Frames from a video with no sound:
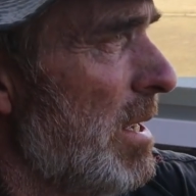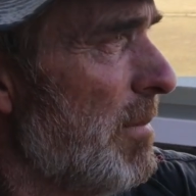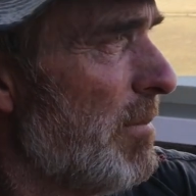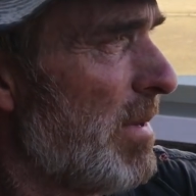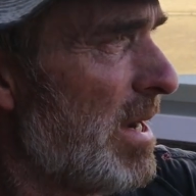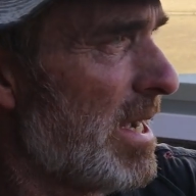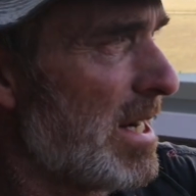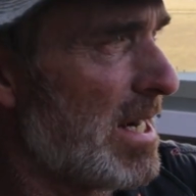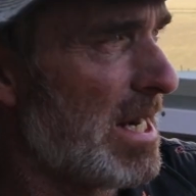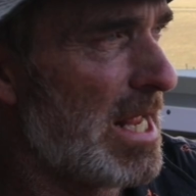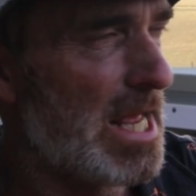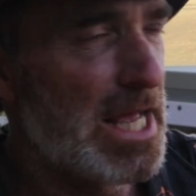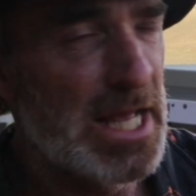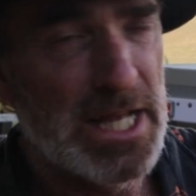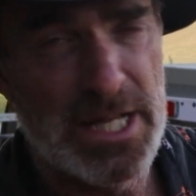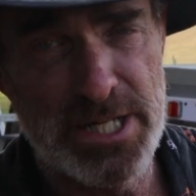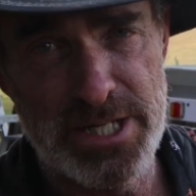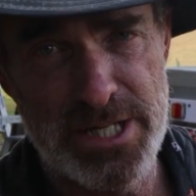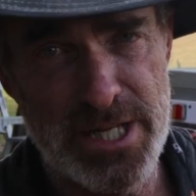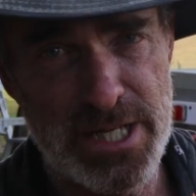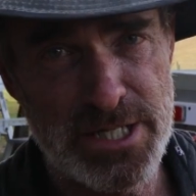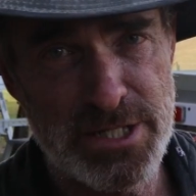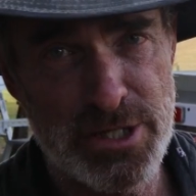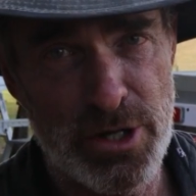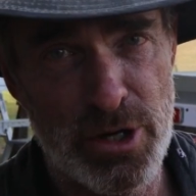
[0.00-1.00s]
But
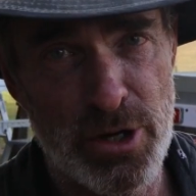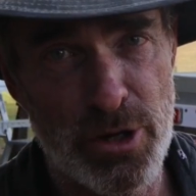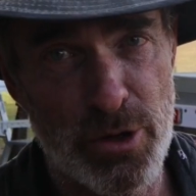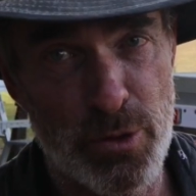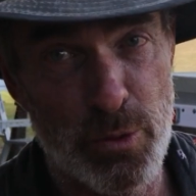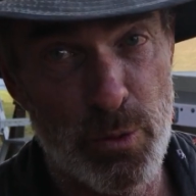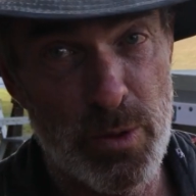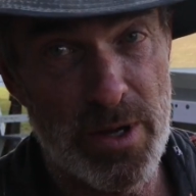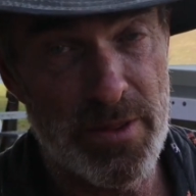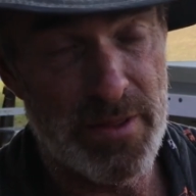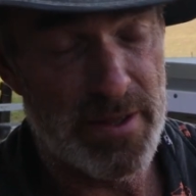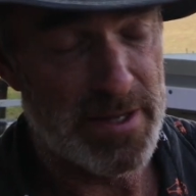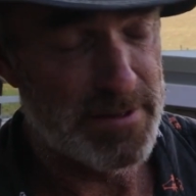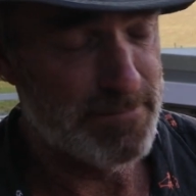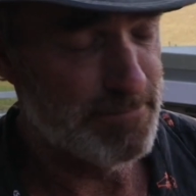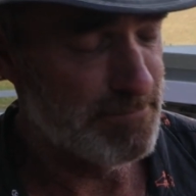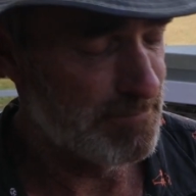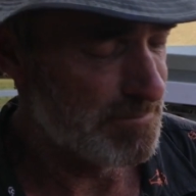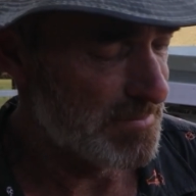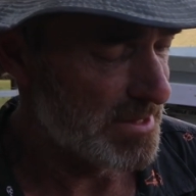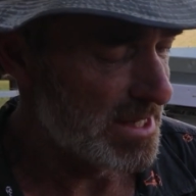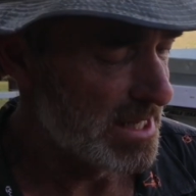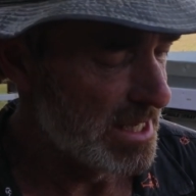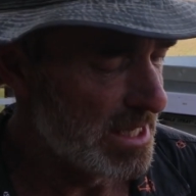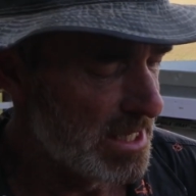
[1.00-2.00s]
just hot weather.
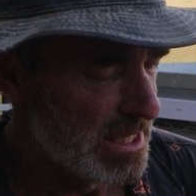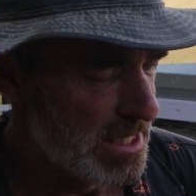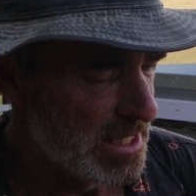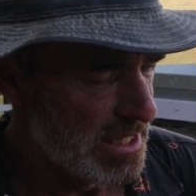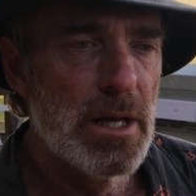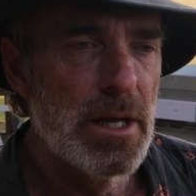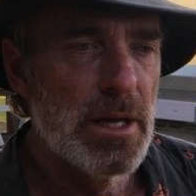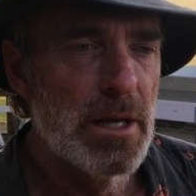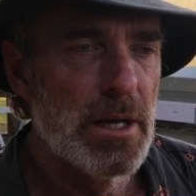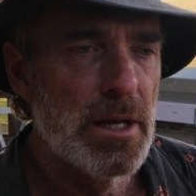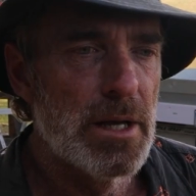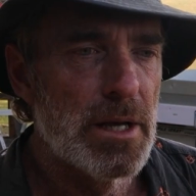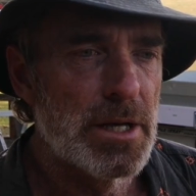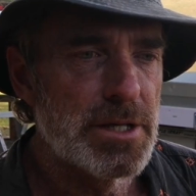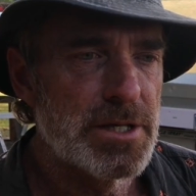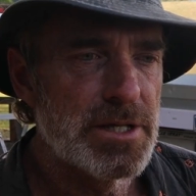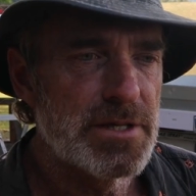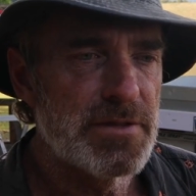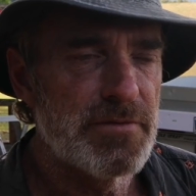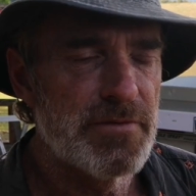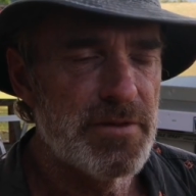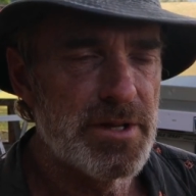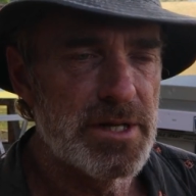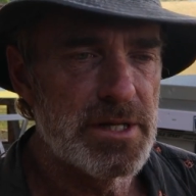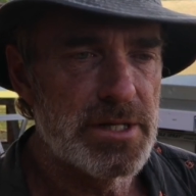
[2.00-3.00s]
I
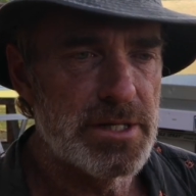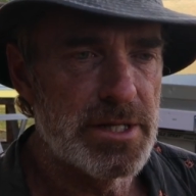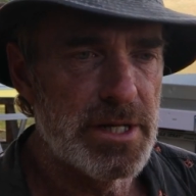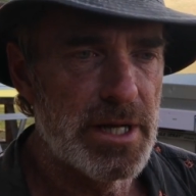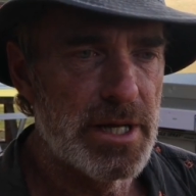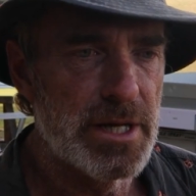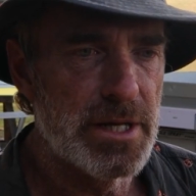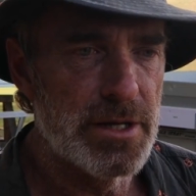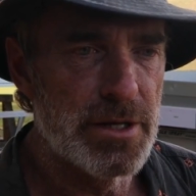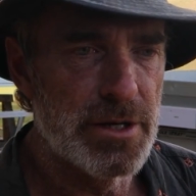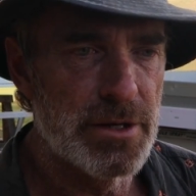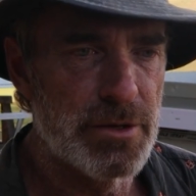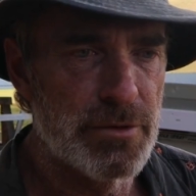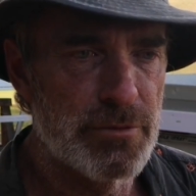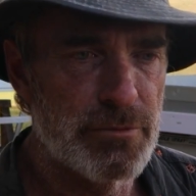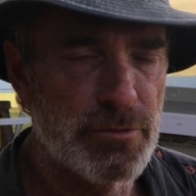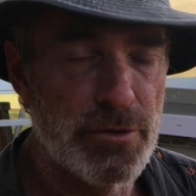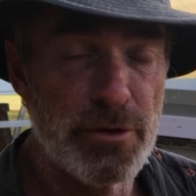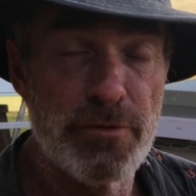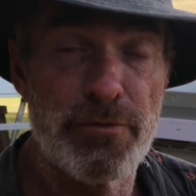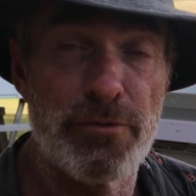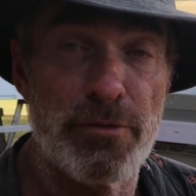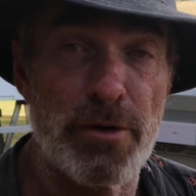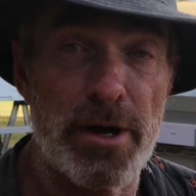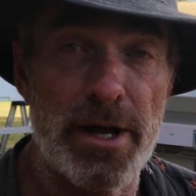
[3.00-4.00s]
just fitted a
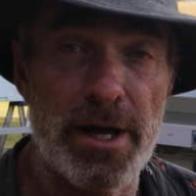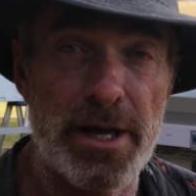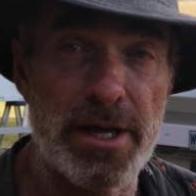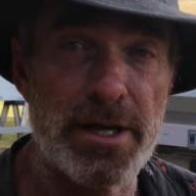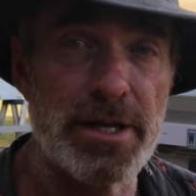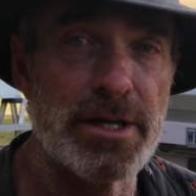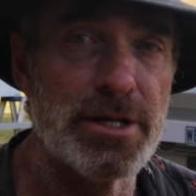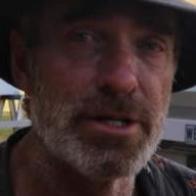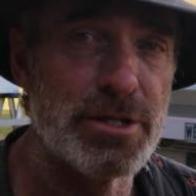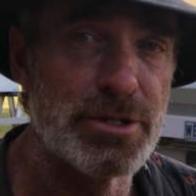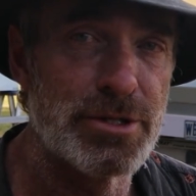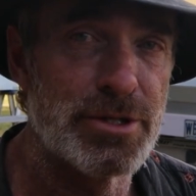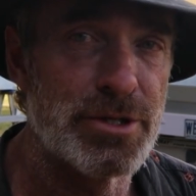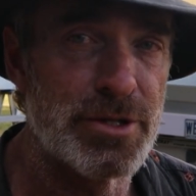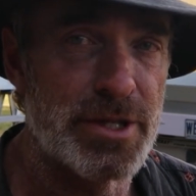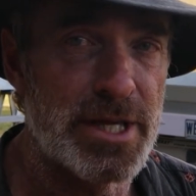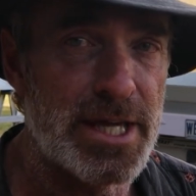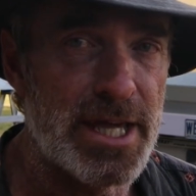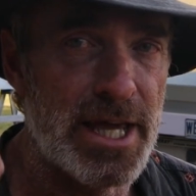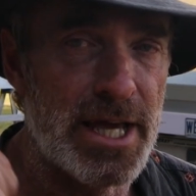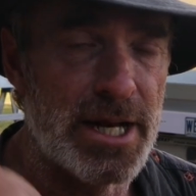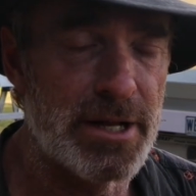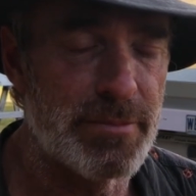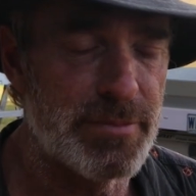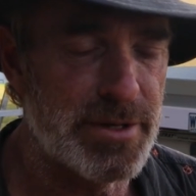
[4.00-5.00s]
roof rack to the
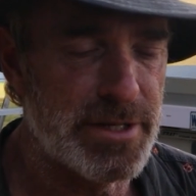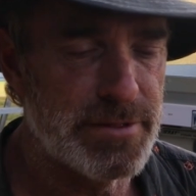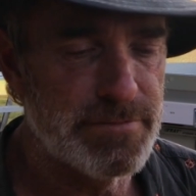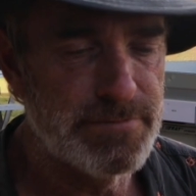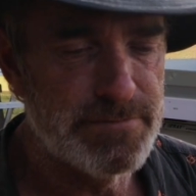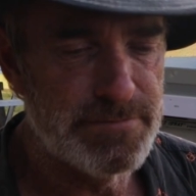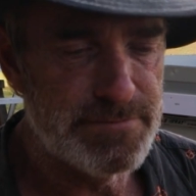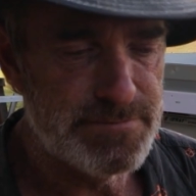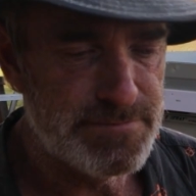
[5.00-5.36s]
canopy